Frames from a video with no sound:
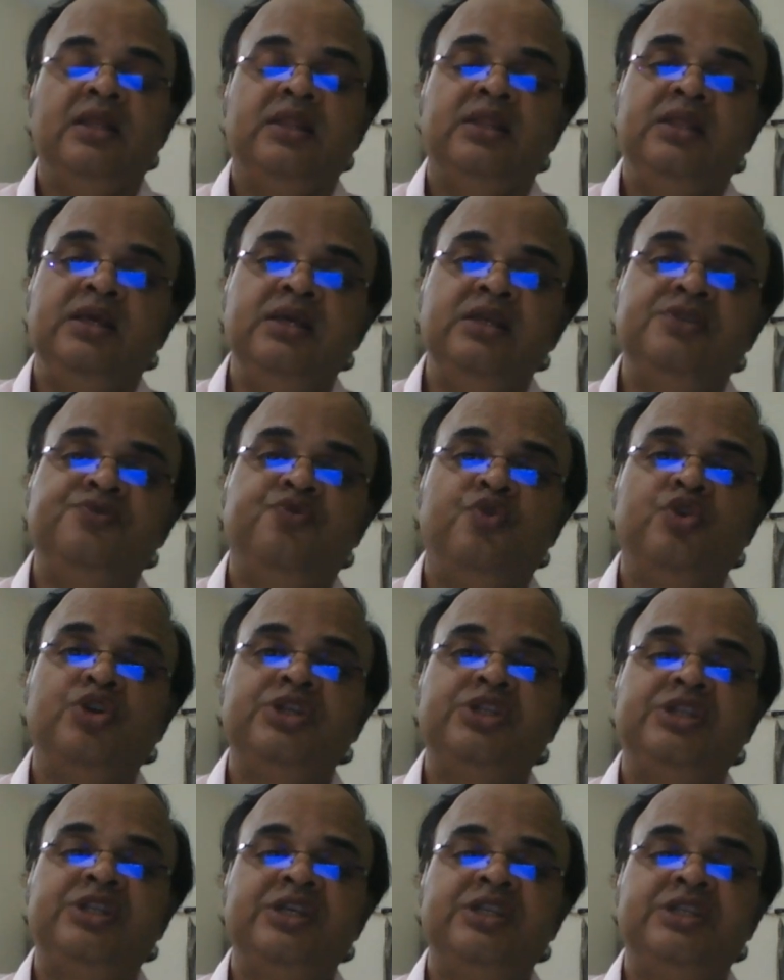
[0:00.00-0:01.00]
These four
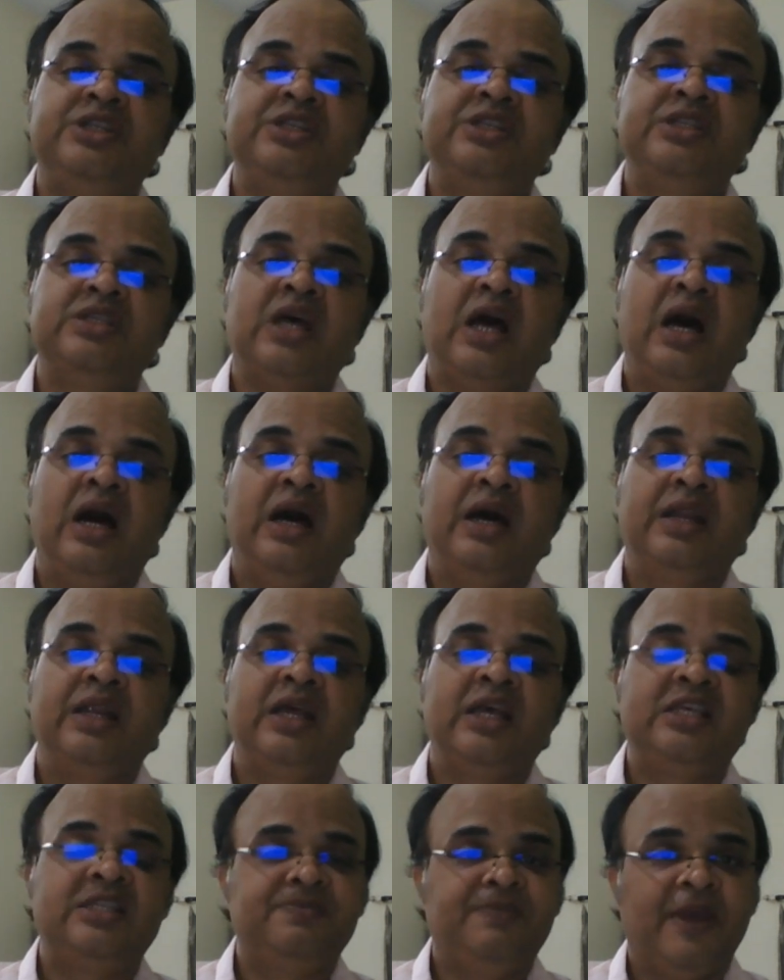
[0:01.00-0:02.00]
stages are
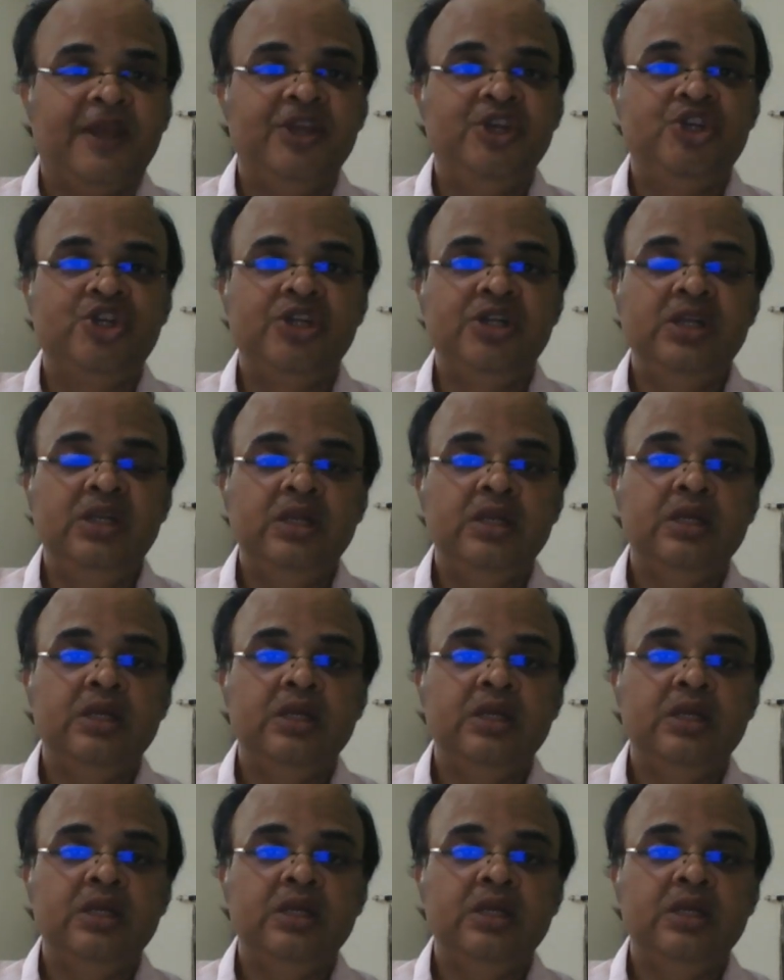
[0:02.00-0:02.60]
expansion,